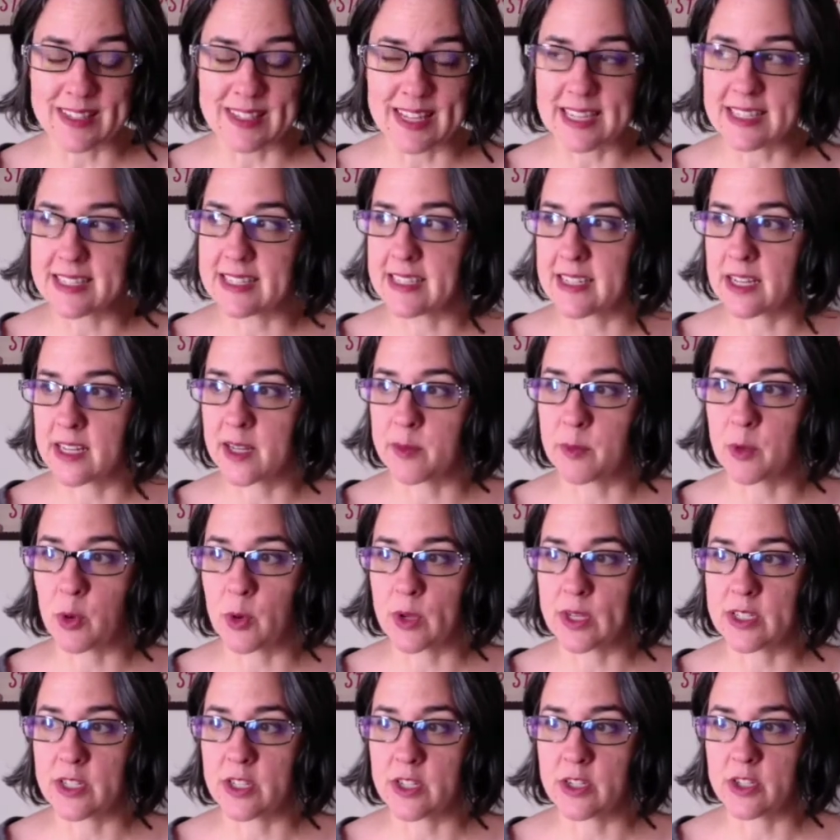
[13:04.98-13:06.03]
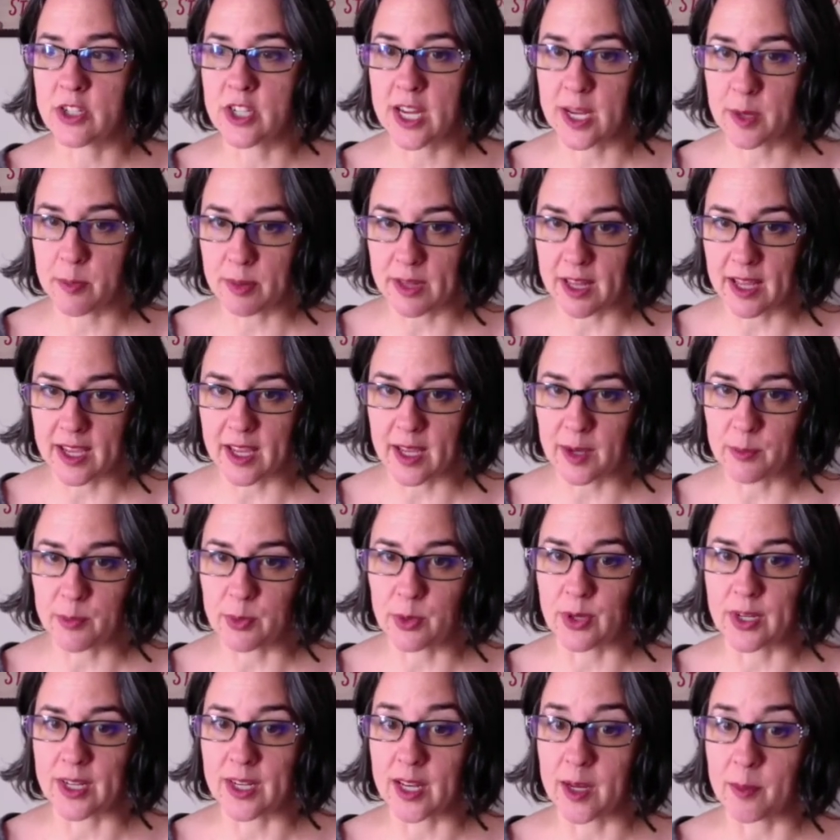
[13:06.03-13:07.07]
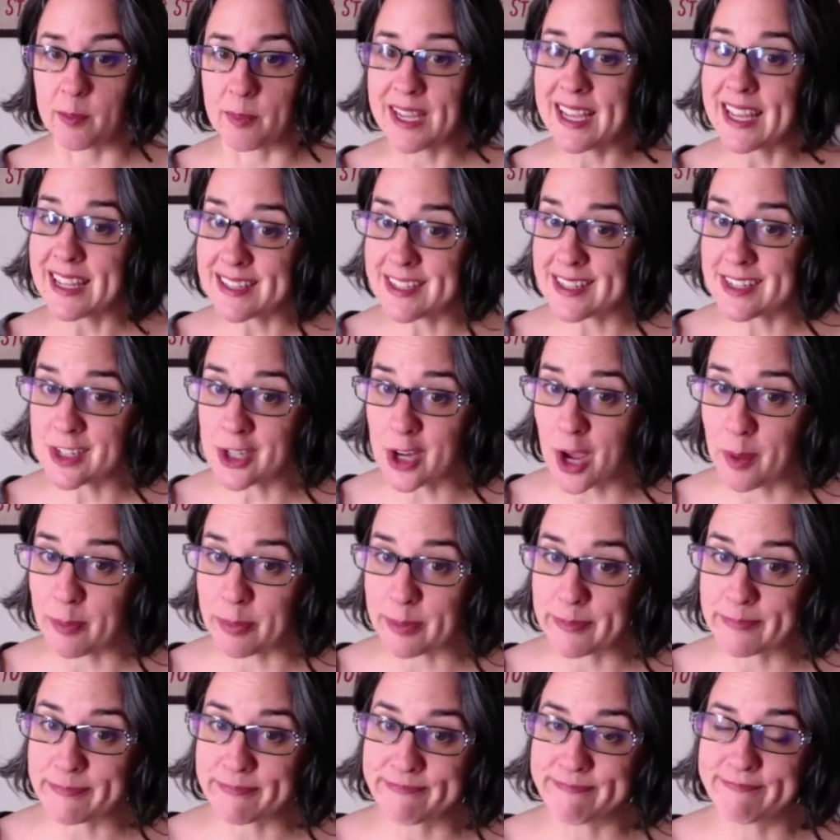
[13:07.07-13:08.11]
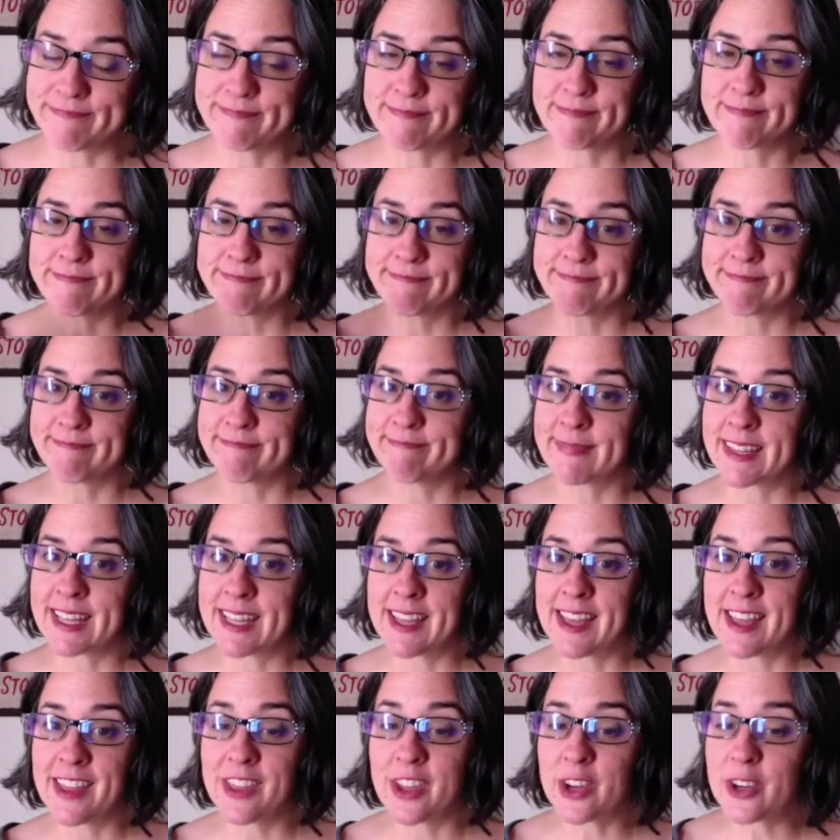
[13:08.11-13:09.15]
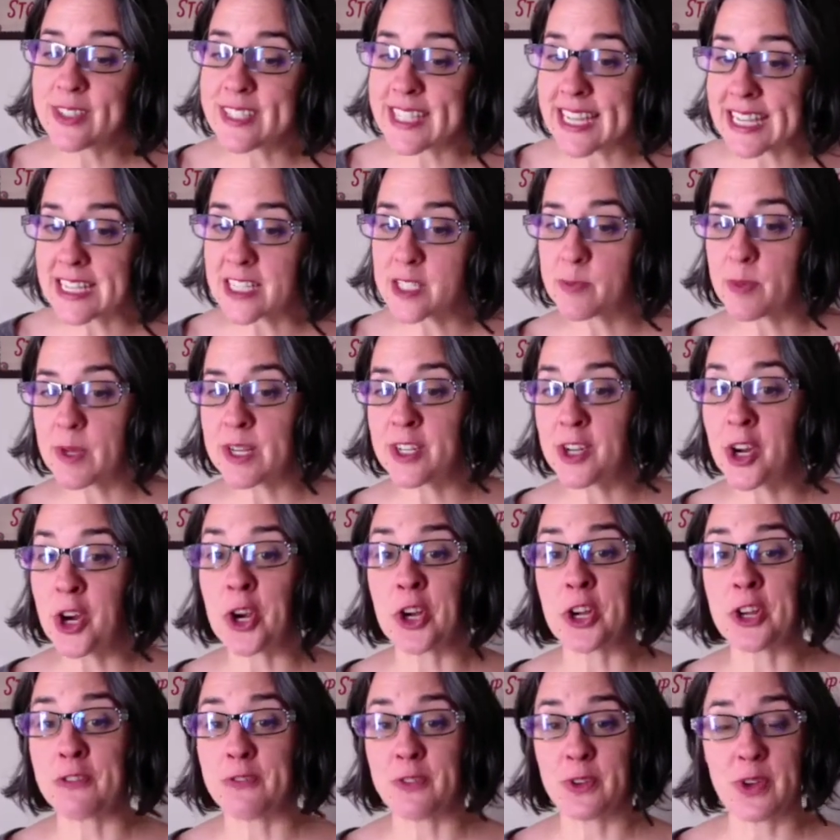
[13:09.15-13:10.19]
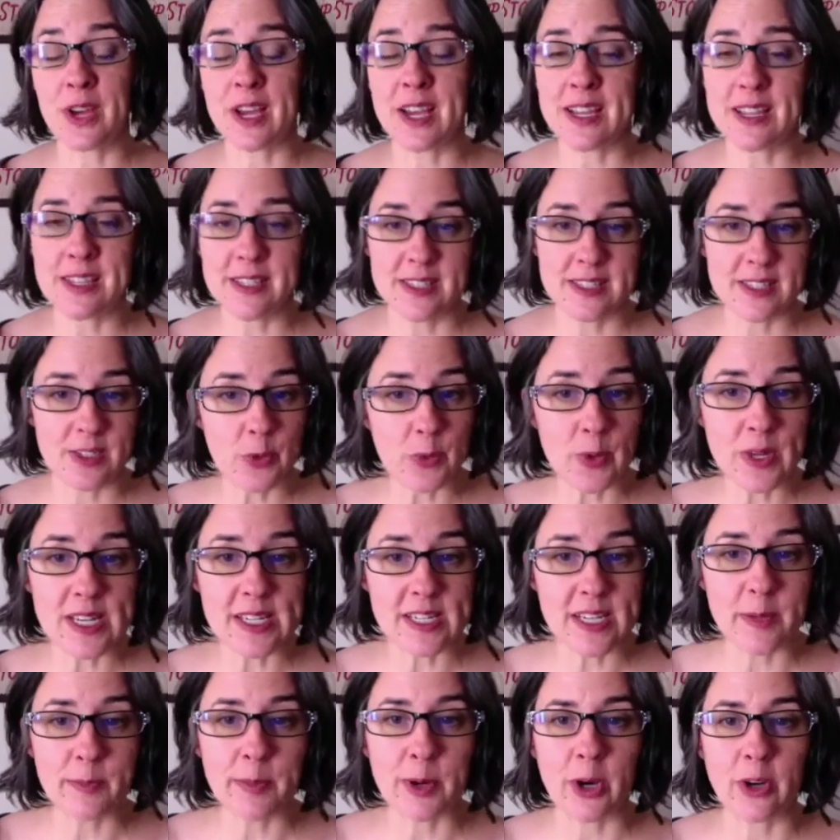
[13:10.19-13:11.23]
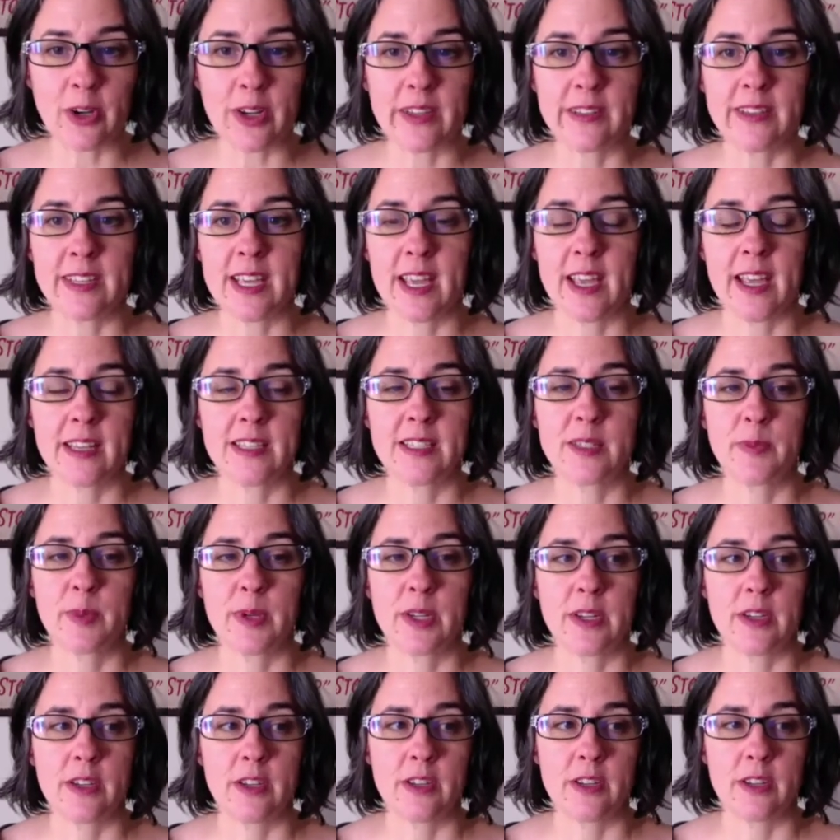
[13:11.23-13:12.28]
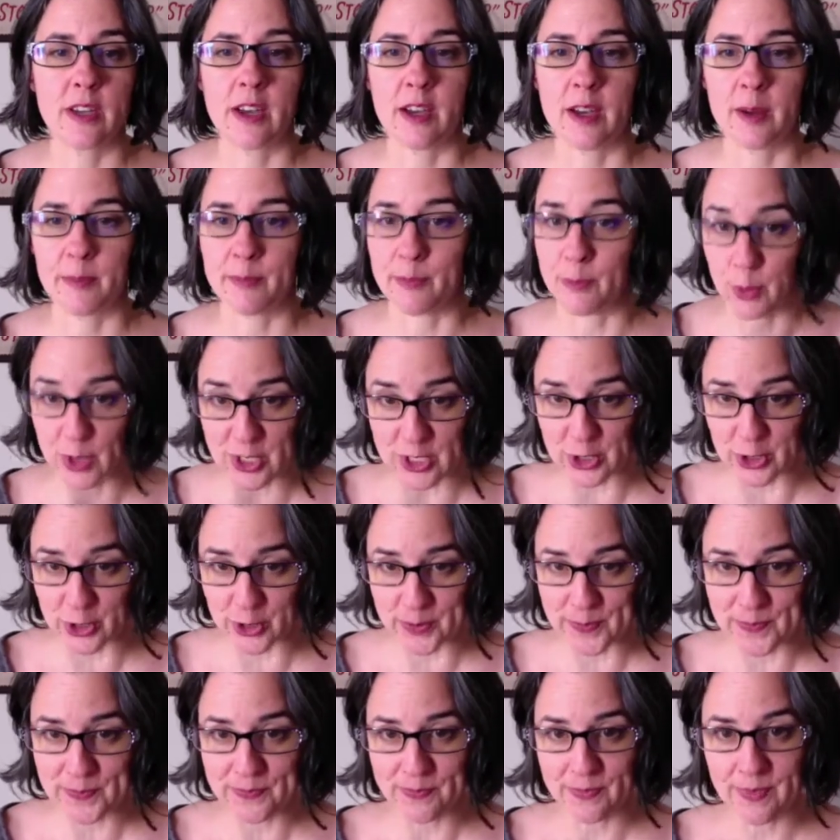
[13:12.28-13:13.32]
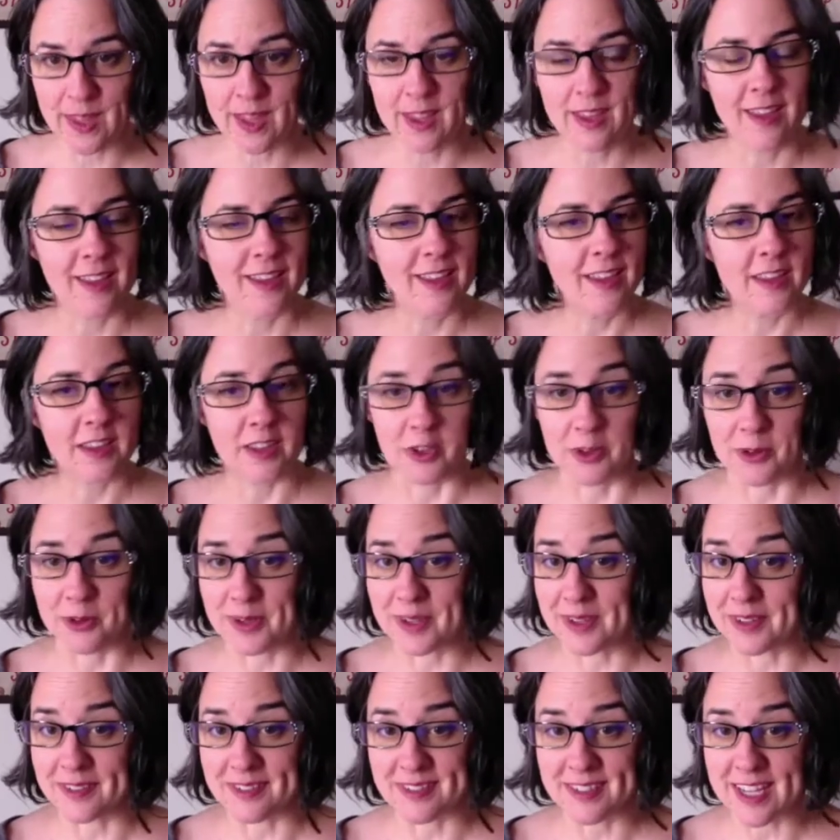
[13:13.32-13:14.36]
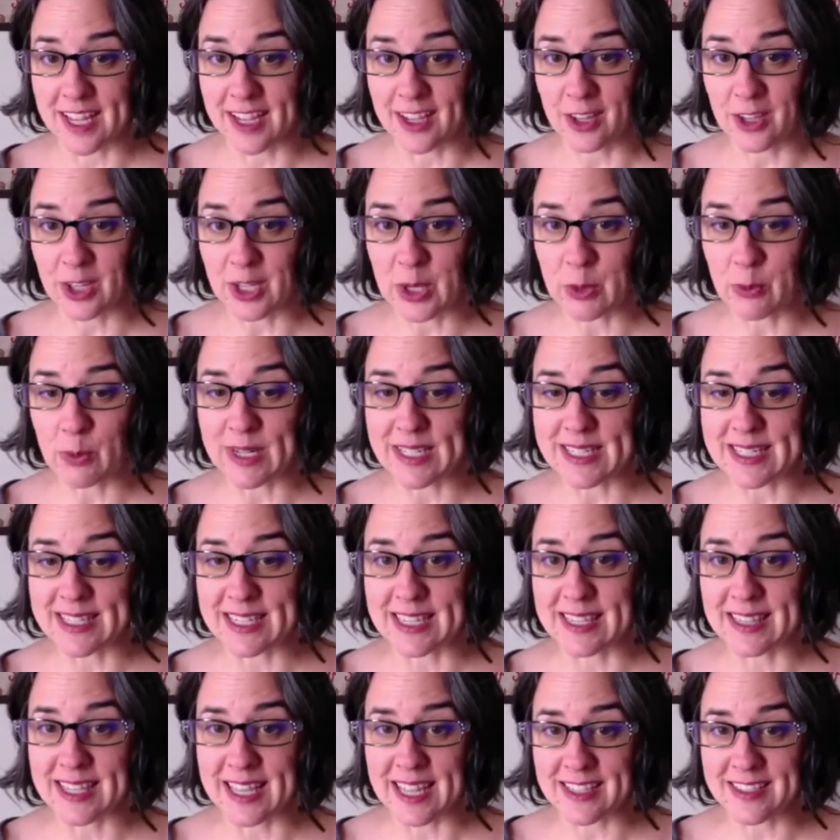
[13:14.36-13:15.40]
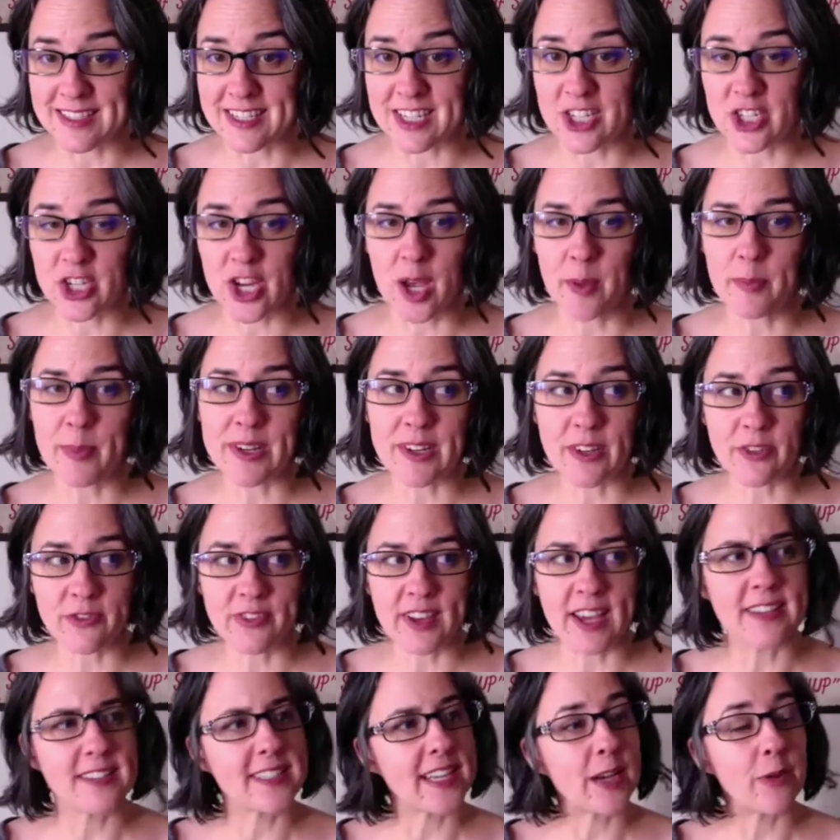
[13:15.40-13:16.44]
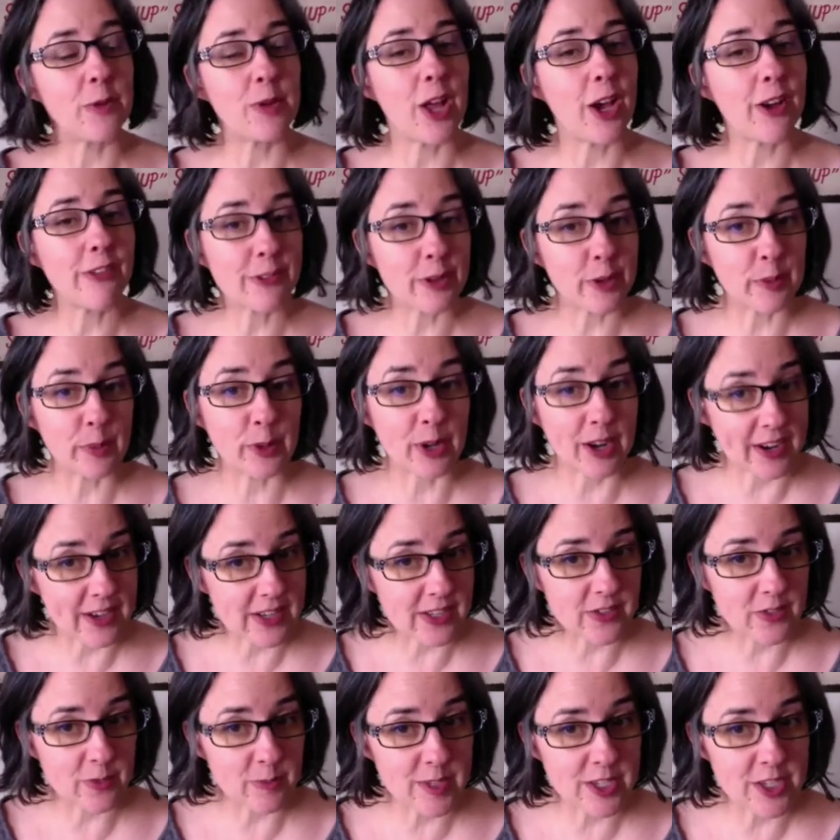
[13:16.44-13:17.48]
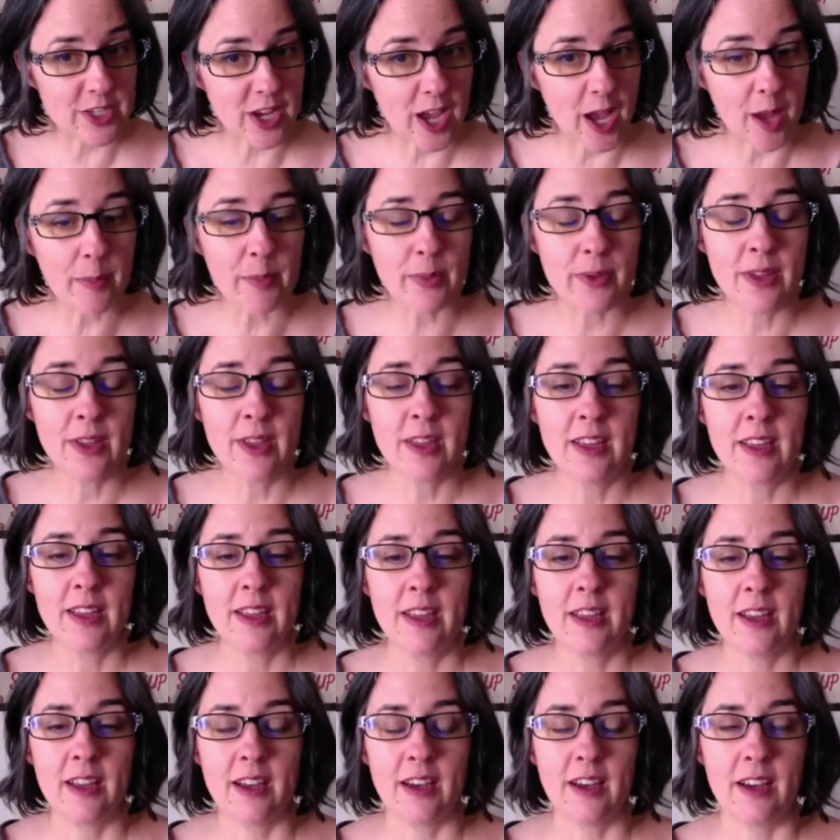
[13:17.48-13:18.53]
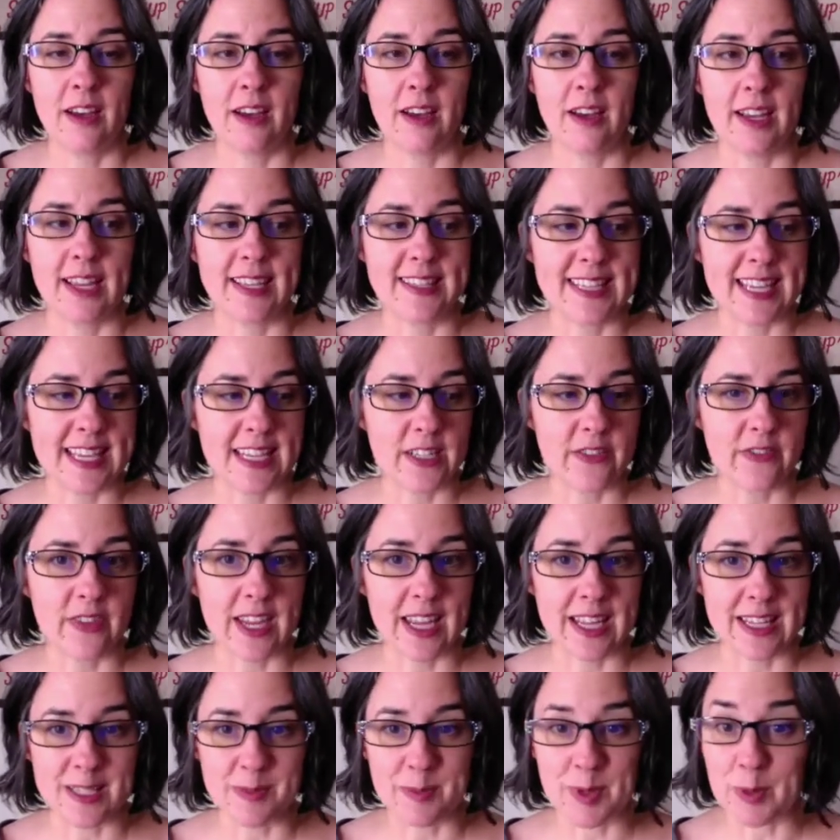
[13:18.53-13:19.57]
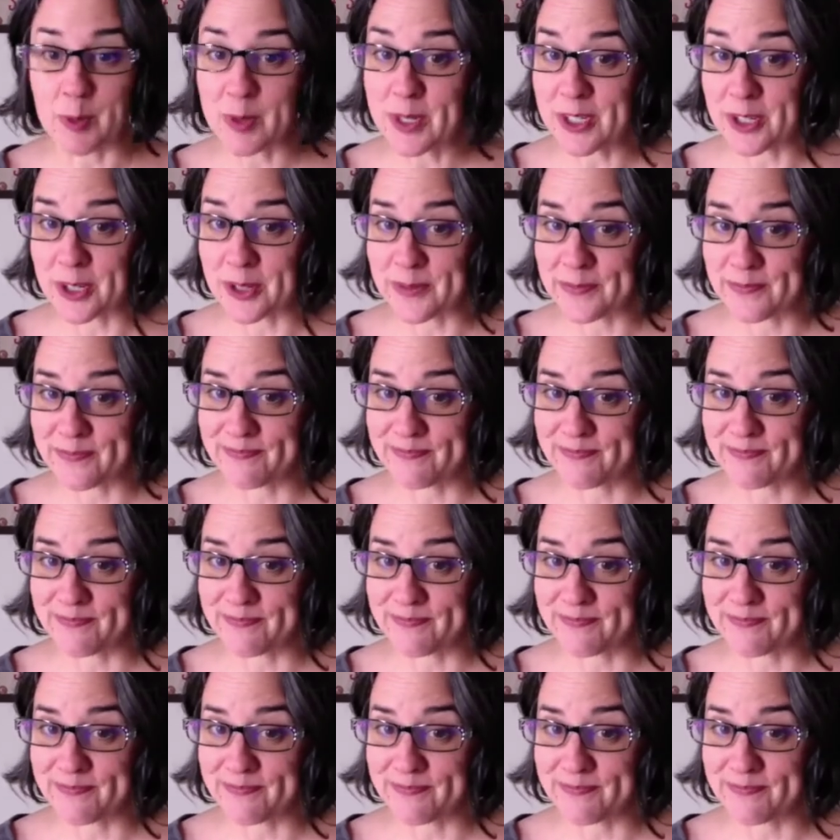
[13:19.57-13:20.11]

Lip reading: that's done, I'm going to chain ply it and put it in my Etsy shop. There's Handspun yarn. If you guys still want to take part in the Handspun Winter, you can take a look at what's in the Etsy shop. And in fact, I will offer a prize from the shop at the end of the Handspun Winter.